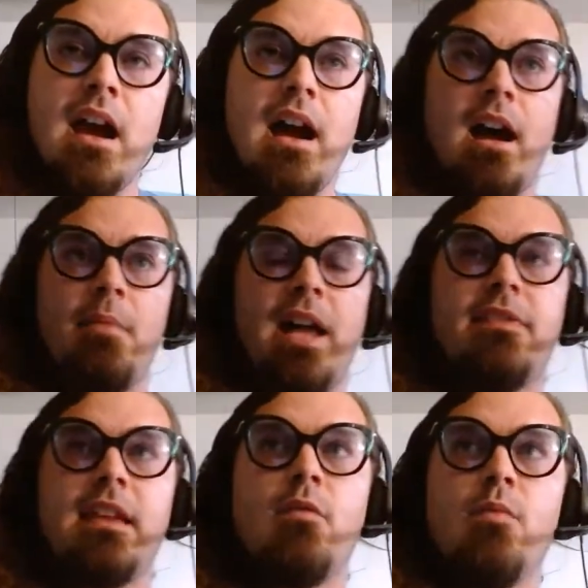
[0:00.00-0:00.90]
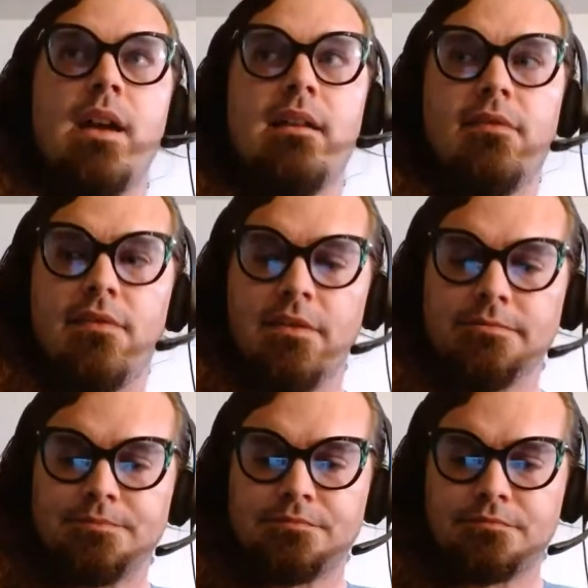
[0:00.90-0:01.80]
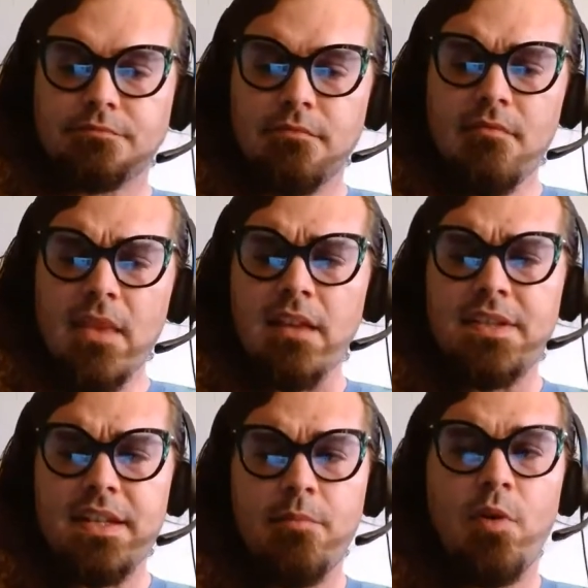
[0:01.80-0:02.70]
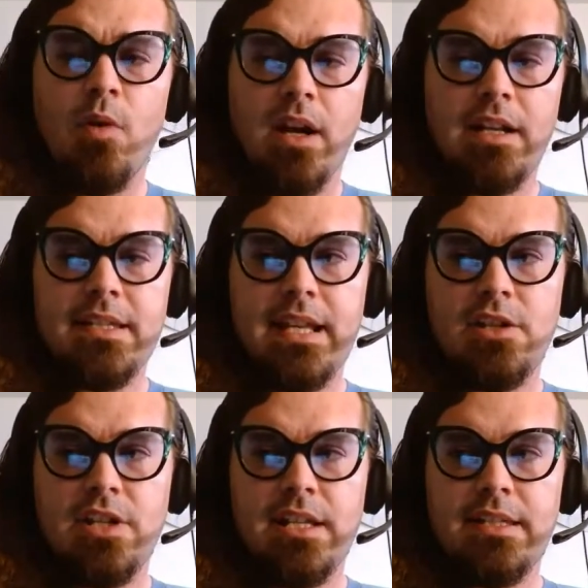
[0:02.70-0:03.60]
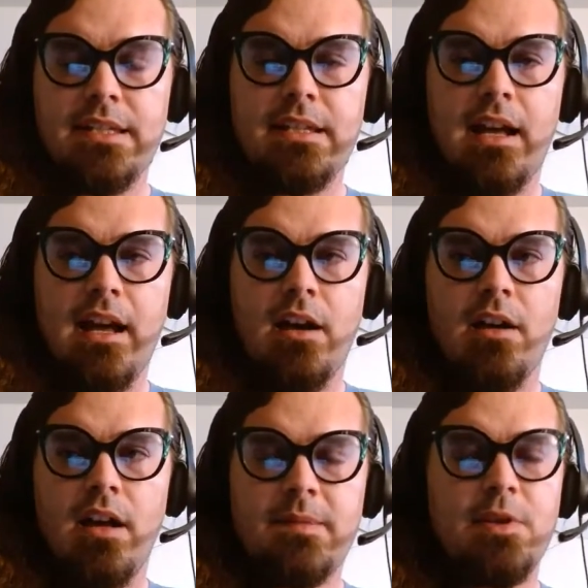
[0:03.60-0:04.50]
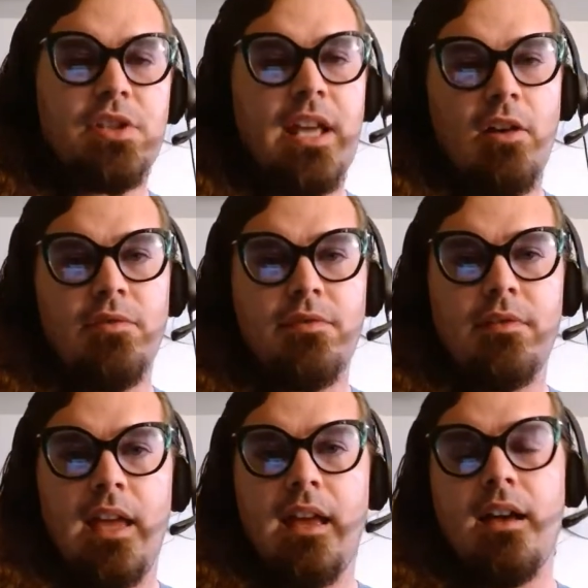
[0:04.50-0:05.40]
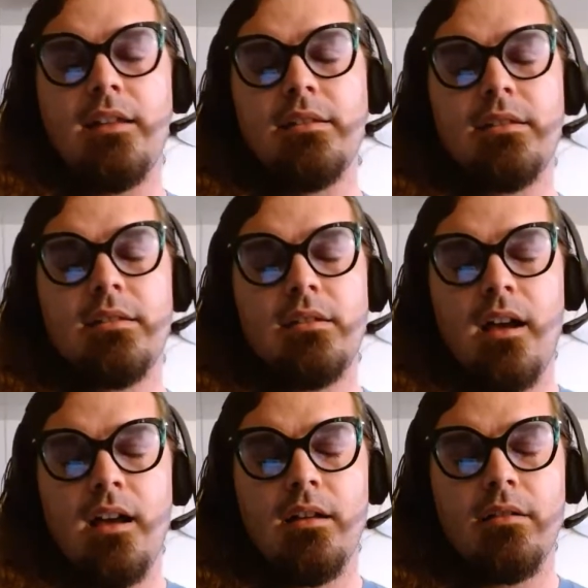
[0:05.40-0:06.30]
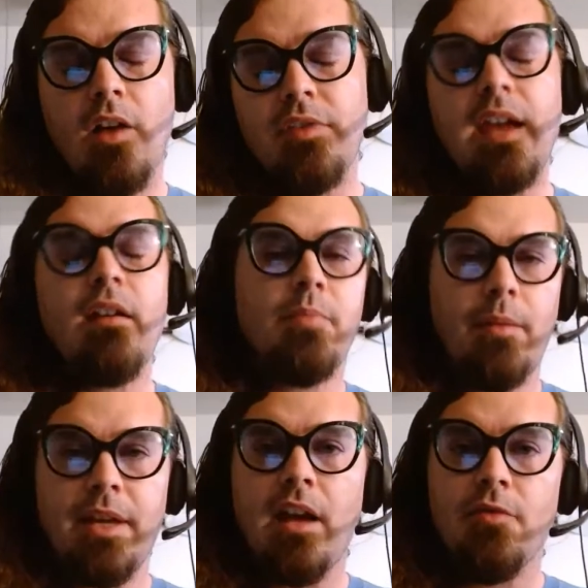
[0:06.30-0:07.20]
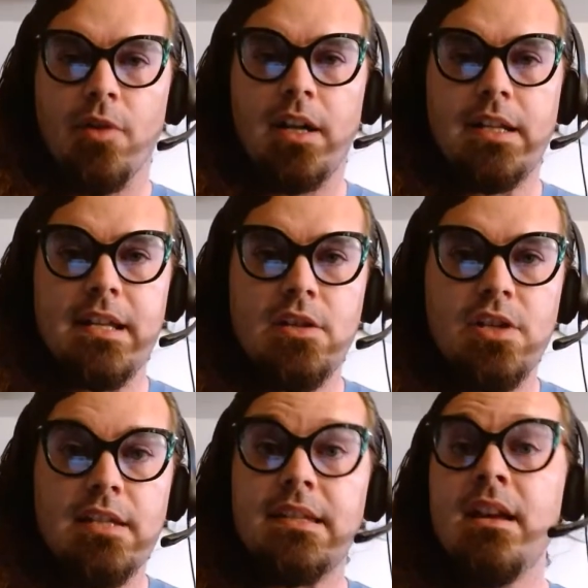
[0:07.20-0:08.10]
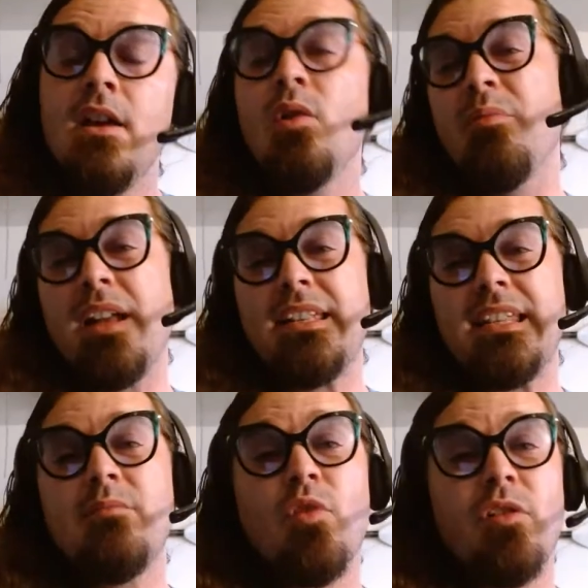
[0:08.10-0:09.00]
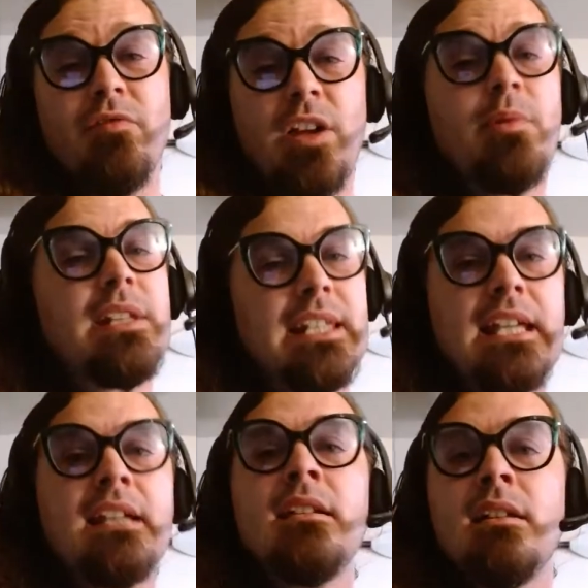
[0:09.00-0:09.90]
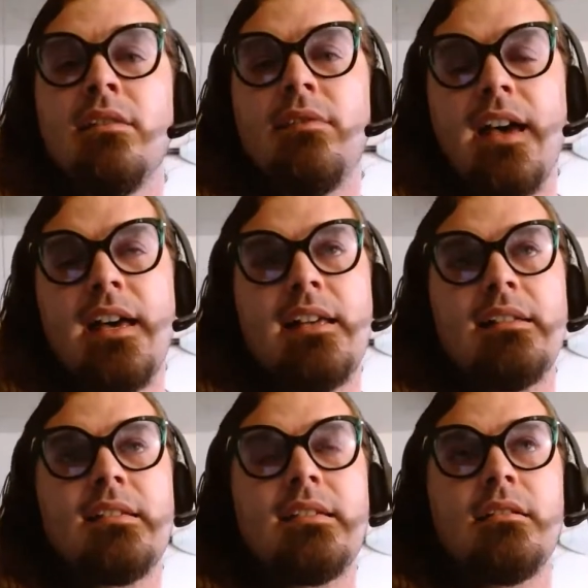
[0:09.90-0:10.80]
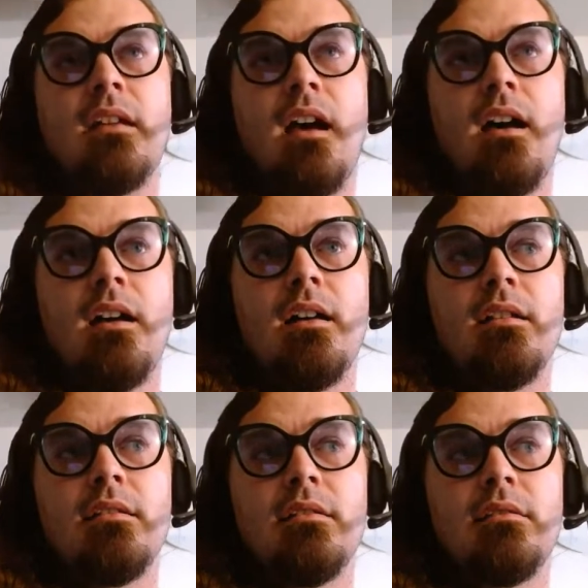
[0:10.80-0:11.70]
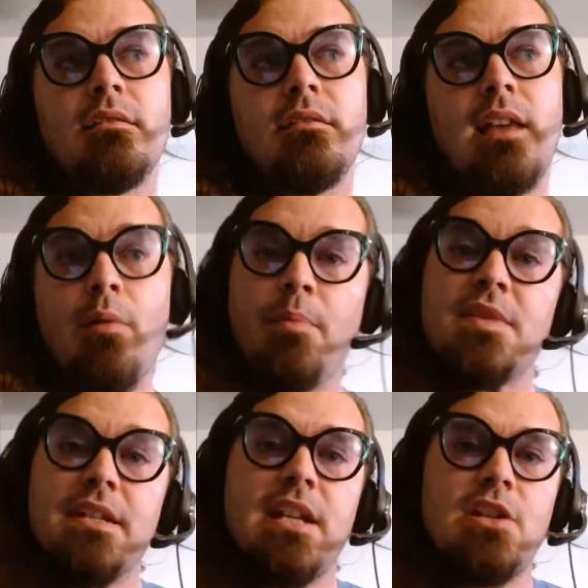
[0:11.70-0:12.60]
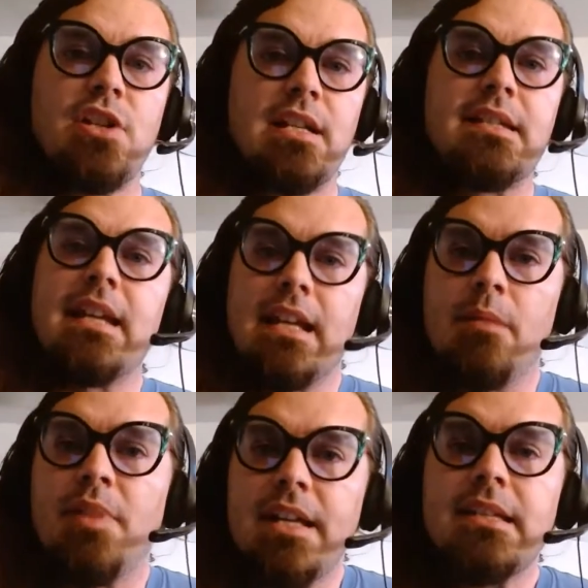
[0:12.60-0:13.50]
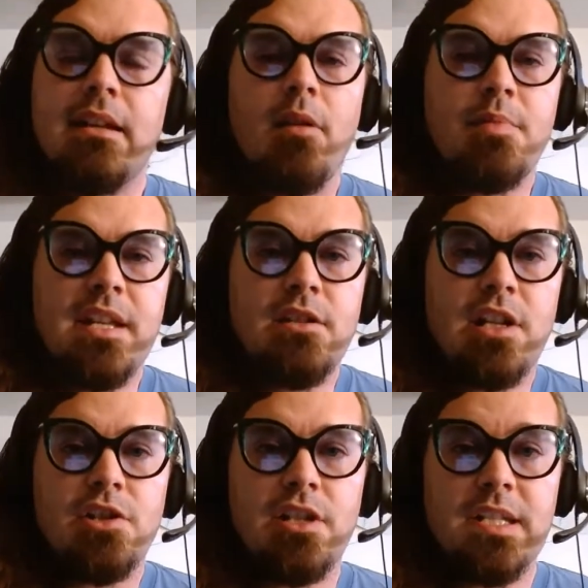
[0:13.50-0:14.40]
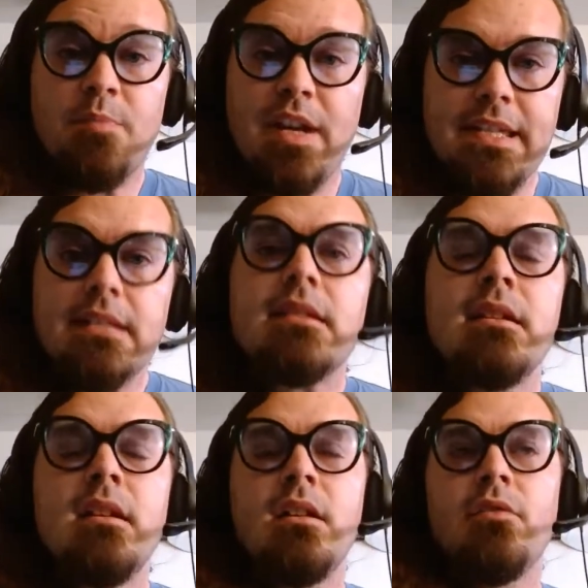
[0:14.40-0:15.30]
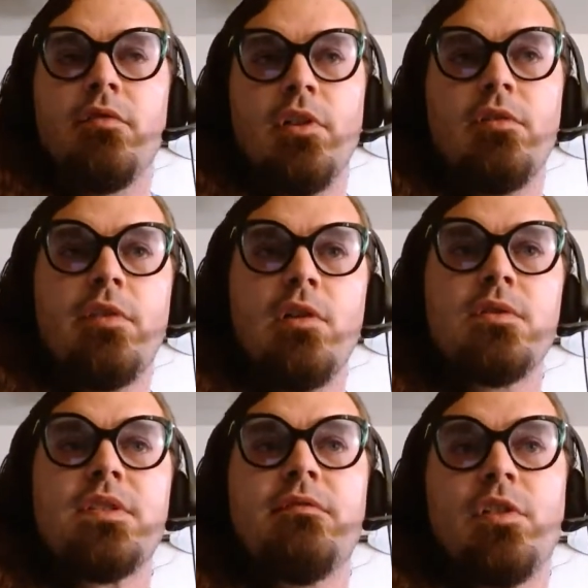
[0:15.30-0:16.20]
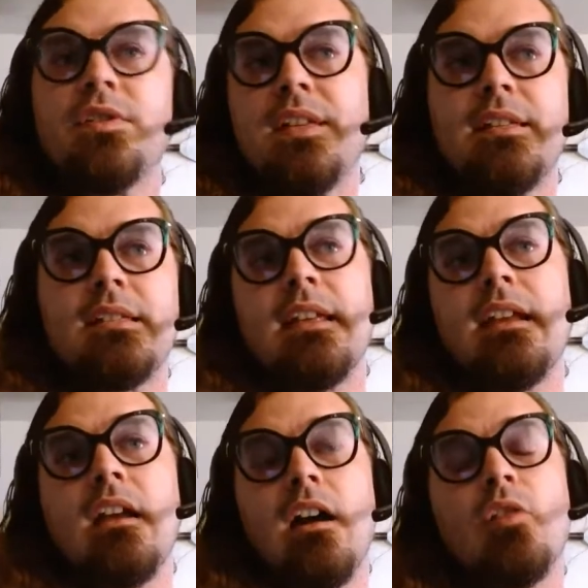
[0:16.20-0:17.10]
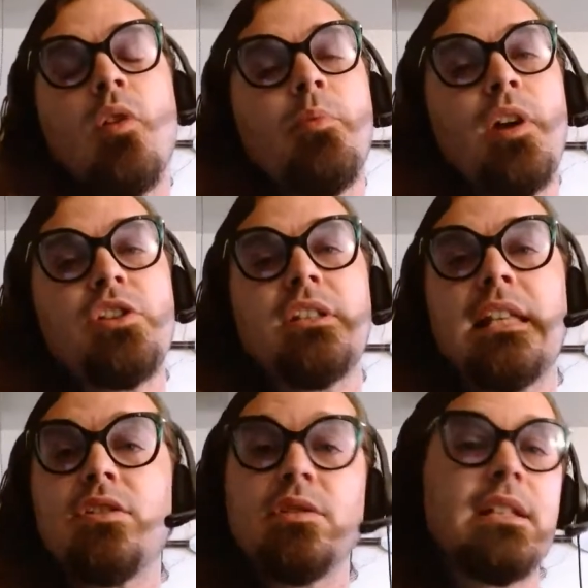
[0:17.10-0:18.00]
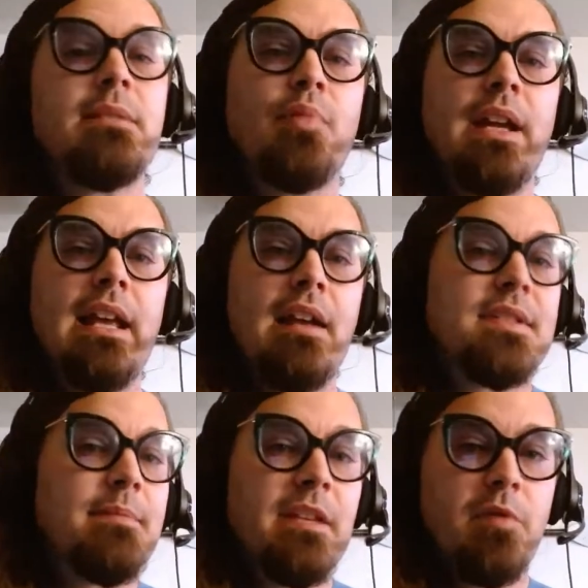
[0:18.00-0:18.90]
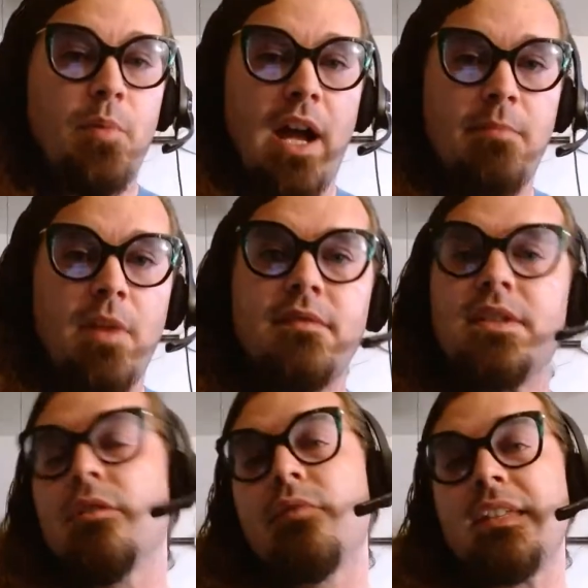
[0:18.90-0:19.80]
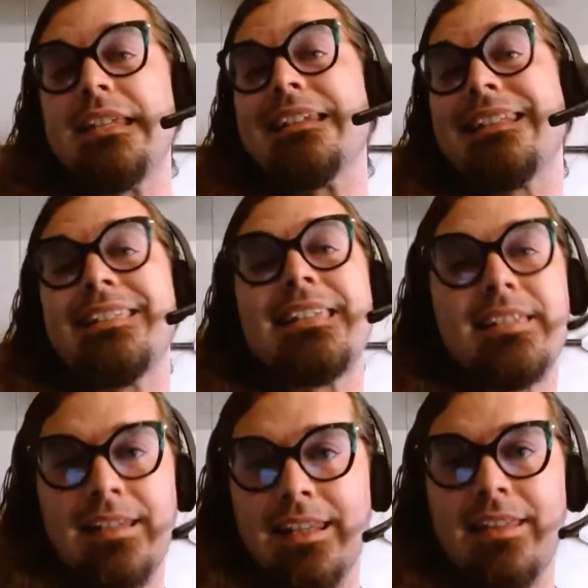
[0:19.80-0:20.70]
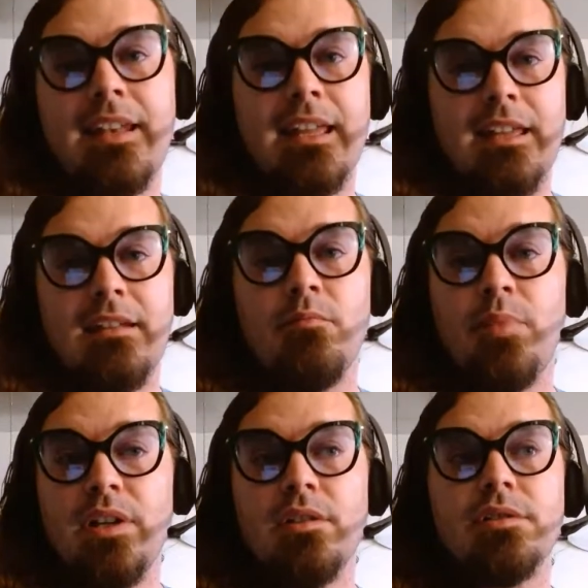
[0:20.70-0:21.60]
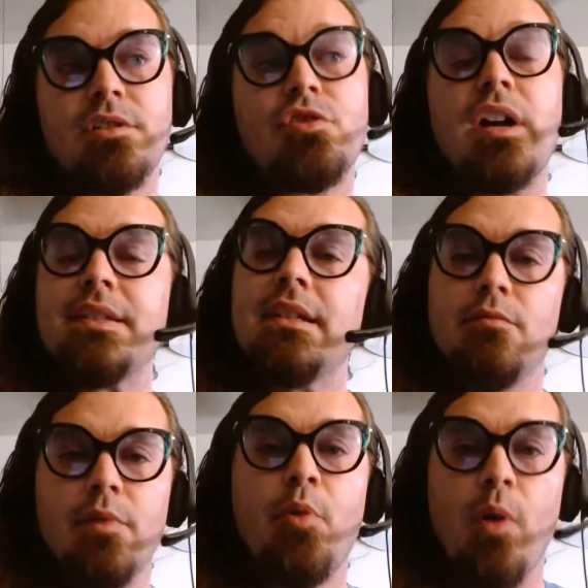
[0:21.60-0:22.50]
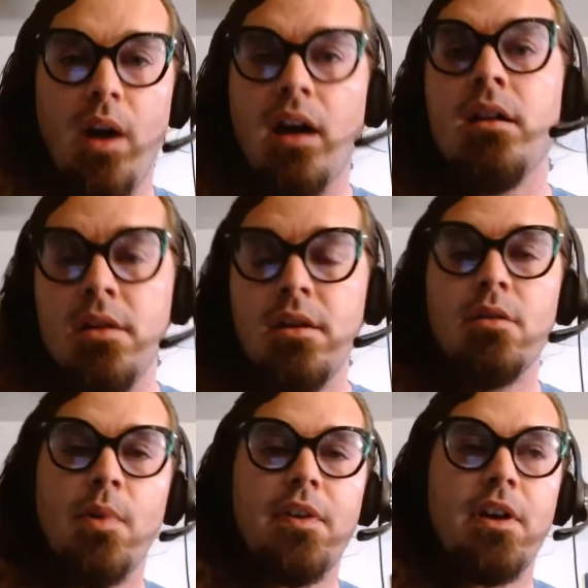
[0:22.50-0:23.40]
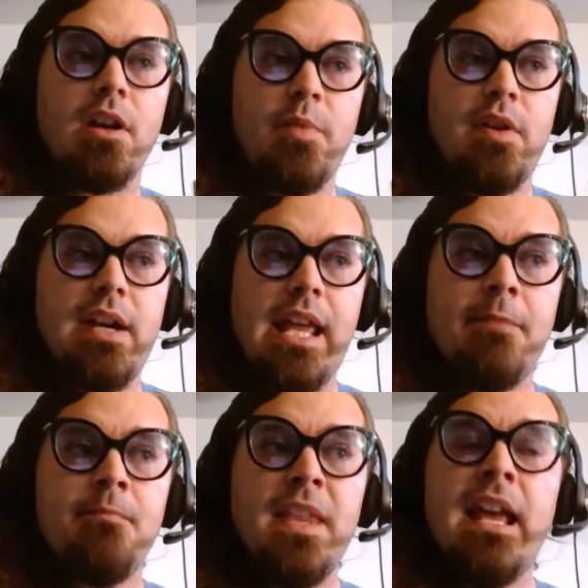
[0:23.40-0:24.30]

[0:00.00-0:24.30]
I think with some organizations, especially health and healthcare and public health organizations, we might see it more frequently that that representation is taking place and that representation is present for folks, versus like a corporation that's only bringing out something for Pride Month. So if we see it consistently, then it can build trust and rapport with our community.